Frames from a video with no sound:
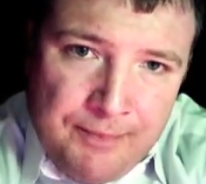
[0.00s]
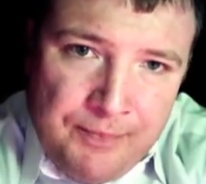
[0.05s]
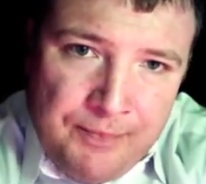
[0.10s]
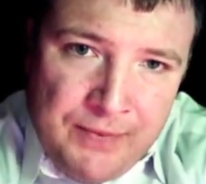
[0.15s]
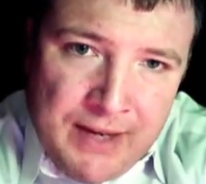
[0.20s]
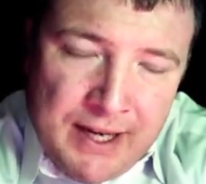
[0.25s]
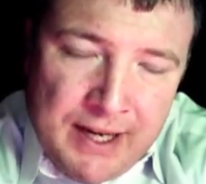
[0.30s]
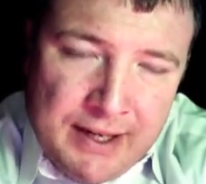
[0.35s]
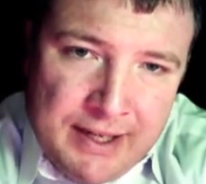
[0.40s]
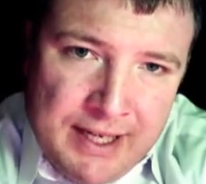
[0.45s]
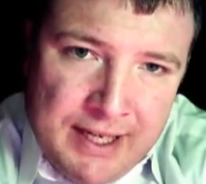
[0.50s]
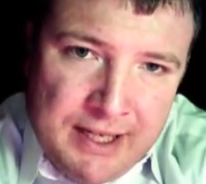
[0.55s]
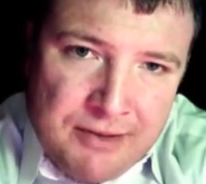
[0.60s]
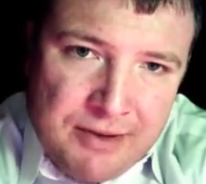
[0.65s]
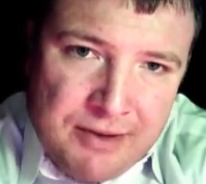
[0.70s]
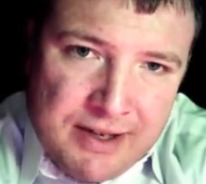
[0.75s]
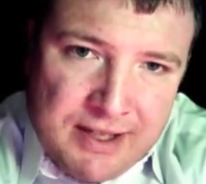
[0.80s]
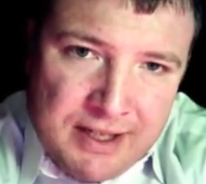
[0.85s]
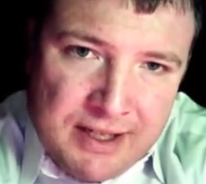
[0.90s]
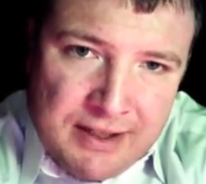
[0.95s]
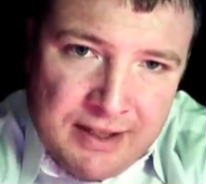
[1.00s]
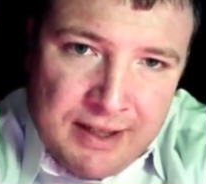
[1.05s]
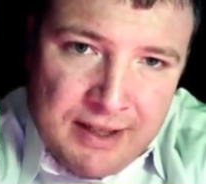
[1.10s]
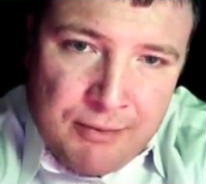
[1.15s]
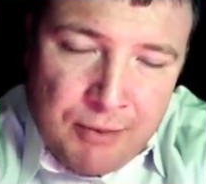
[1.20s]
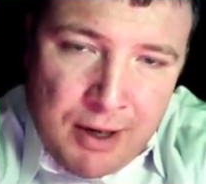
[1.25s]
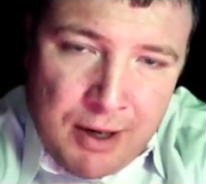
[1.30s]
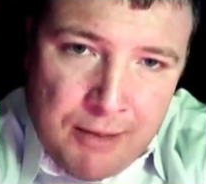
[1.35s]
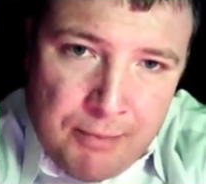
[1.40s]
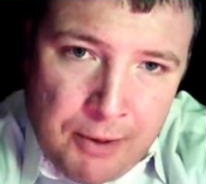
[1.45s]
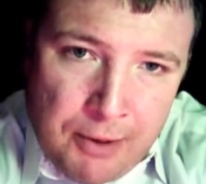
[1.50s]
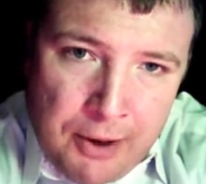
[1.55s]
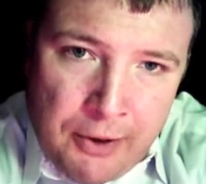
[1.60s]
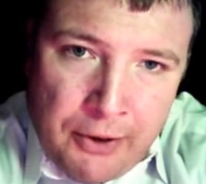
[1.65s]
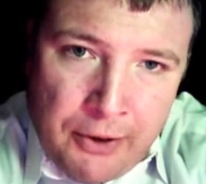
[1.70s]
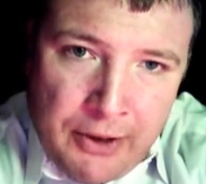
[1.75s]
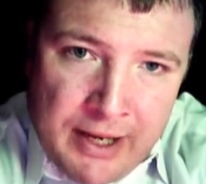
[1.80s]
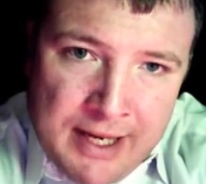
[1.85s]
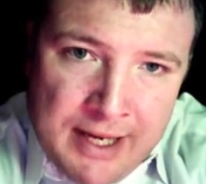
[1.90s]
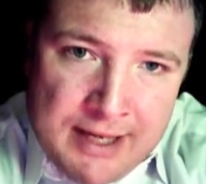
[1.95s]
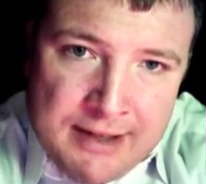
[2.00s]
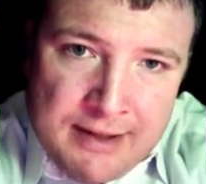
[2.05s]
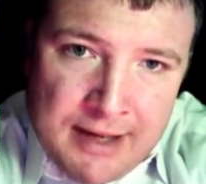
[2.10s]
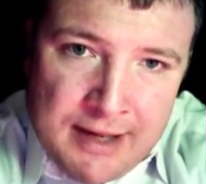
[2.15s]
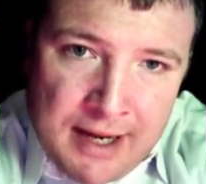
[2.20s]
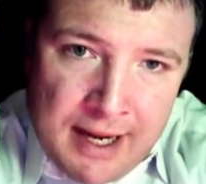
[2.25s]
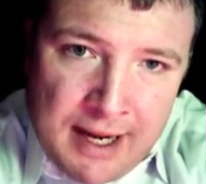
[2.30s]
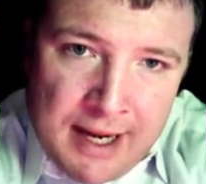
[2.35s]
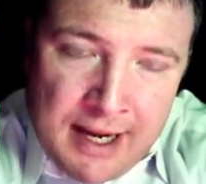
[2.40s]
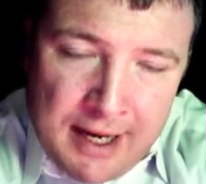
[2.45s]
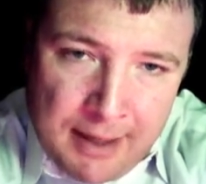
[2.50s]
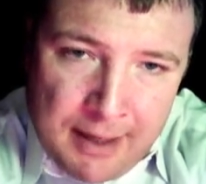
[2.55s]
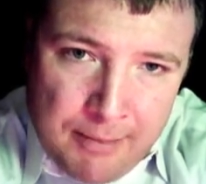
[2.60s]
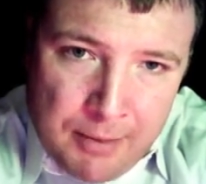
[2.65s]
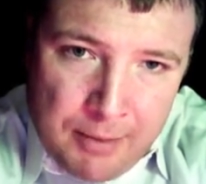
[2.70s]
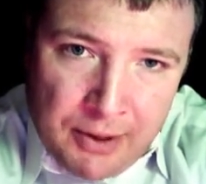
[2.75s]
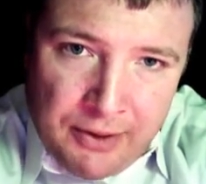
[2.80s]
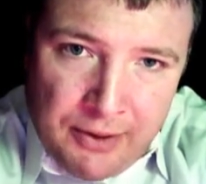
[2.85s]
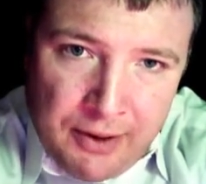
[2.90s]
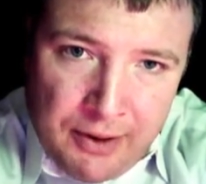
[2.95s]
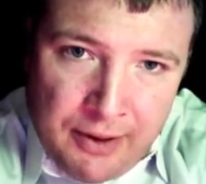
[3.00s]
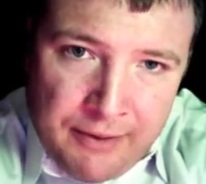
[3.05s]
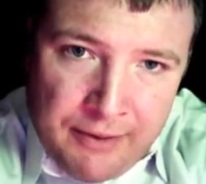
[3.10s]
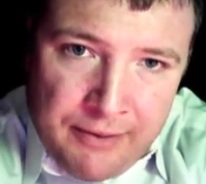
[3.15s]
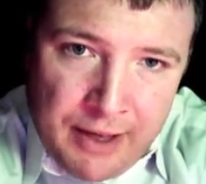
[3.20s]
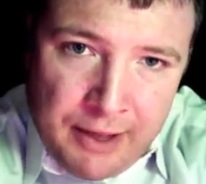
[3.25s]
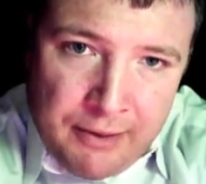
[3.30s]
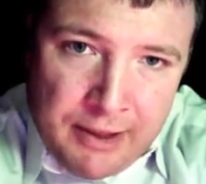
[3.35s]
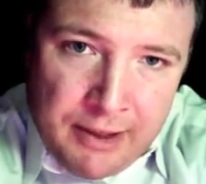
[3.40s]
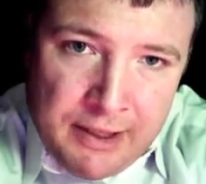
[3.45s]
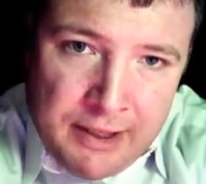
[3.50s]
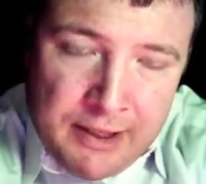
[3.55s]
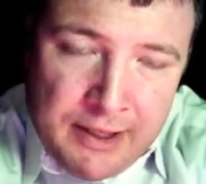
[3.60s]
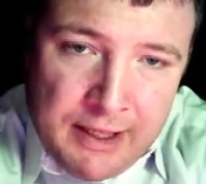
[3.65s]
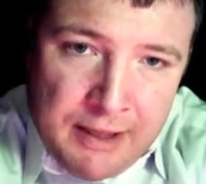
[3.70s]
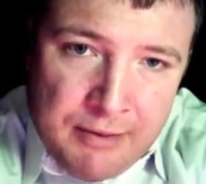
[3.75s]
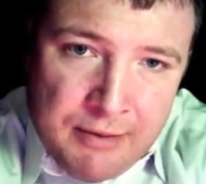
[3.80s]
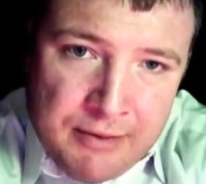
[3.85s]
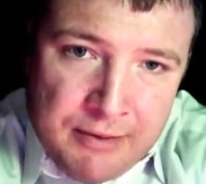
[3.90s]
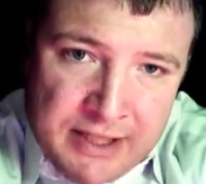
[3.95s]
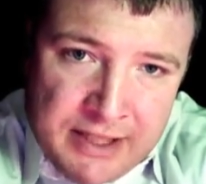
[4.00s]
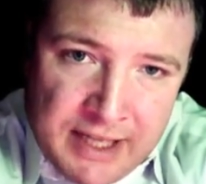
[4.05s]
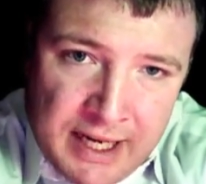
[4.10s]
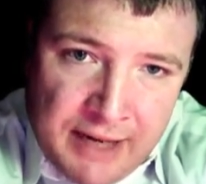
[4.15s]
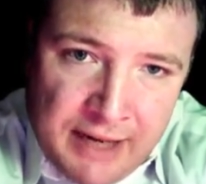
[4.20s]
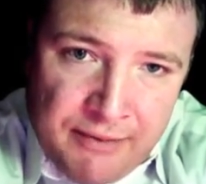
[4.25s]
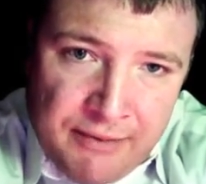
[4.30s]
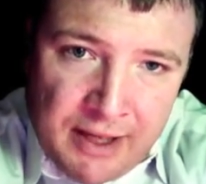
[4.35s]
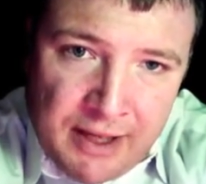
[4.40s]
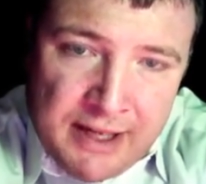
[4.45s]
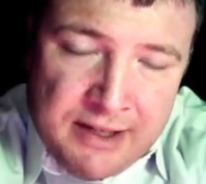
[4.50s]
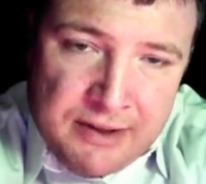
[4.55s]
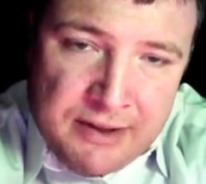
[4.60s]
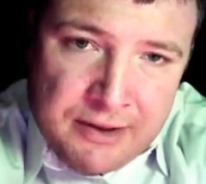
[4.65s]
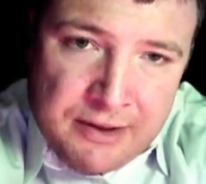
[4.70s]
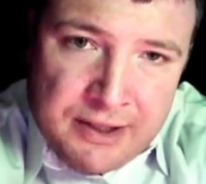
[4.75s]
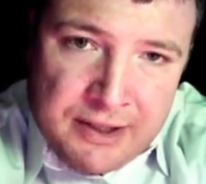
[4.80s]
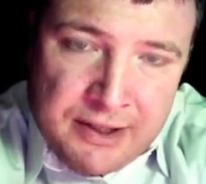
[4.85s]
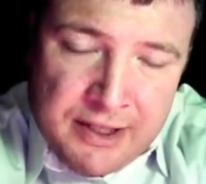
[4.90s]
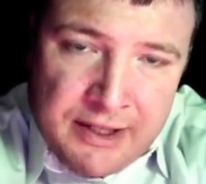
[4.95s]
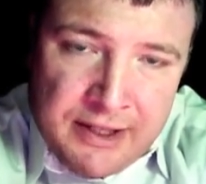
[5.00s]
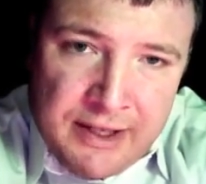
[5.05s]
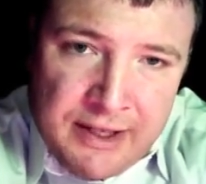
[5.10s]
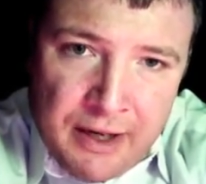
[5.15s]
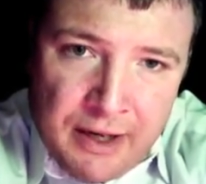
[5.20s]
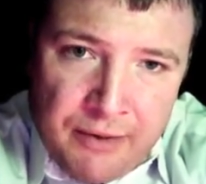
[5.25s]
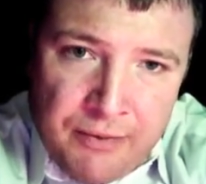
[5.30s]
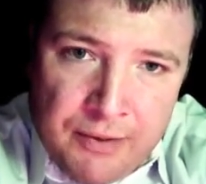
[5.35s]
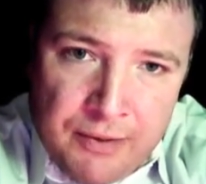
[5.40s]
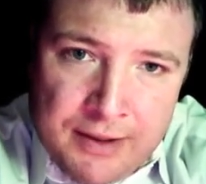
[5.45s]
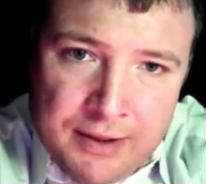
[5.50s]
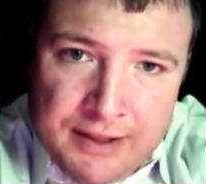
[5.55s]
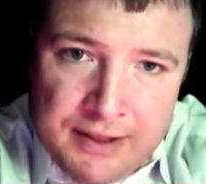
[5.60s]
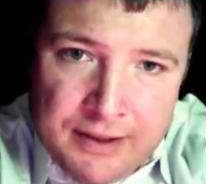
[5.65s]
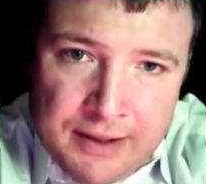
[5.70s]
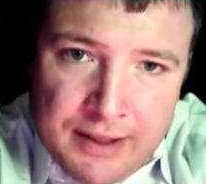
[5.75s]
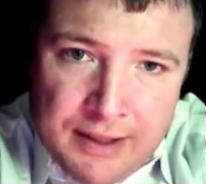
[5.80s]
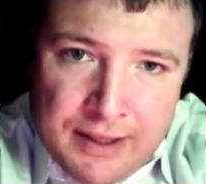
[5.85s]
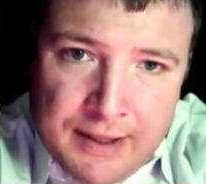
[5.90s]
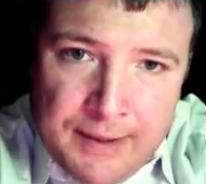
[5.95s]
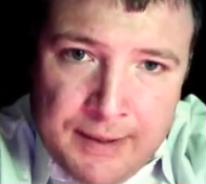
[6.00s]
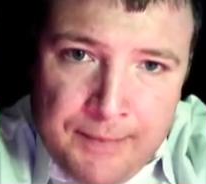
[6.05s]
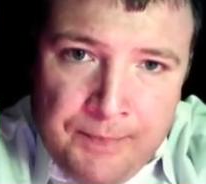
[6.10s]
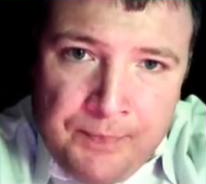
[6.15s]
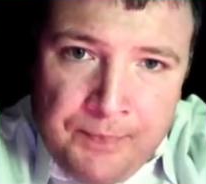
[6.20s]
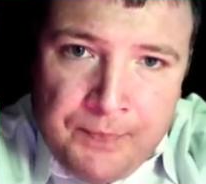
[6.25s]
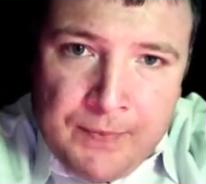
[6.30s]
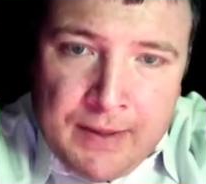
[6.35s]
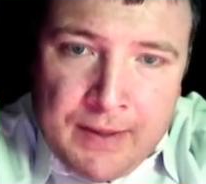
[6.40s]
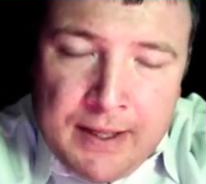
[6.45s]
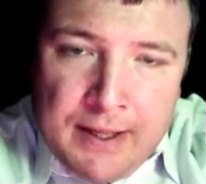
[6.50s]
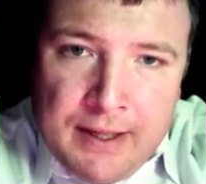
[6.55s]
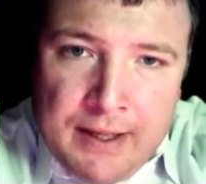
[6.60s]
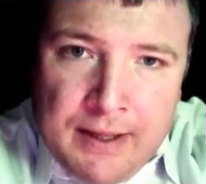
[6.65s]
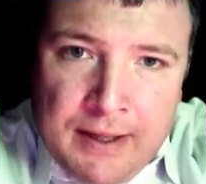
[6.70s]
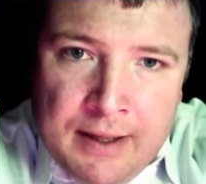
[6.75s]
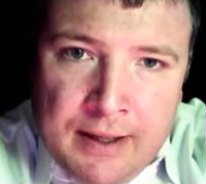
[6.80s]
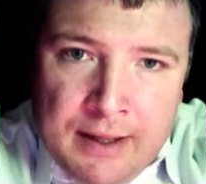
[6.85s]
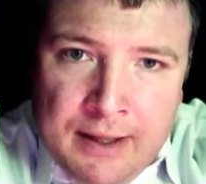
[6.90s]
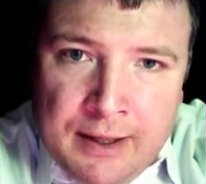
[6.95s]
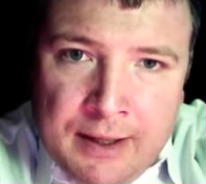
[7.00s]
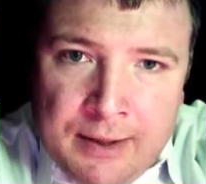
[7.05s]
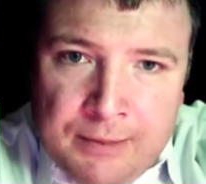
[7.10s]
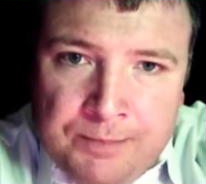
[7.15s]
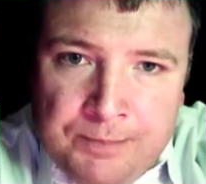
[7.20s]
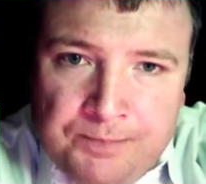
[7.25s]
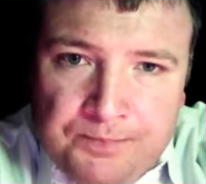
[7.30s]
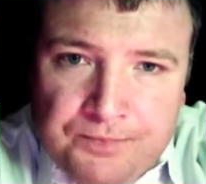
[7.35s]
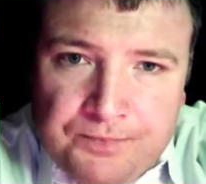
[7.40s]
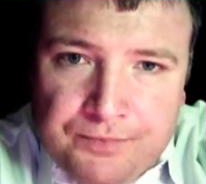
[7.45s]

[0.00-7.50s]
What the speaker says: Now, interestingly, Ron Paul is a military veteran. He was a flight surgeon in the Air Force. Um,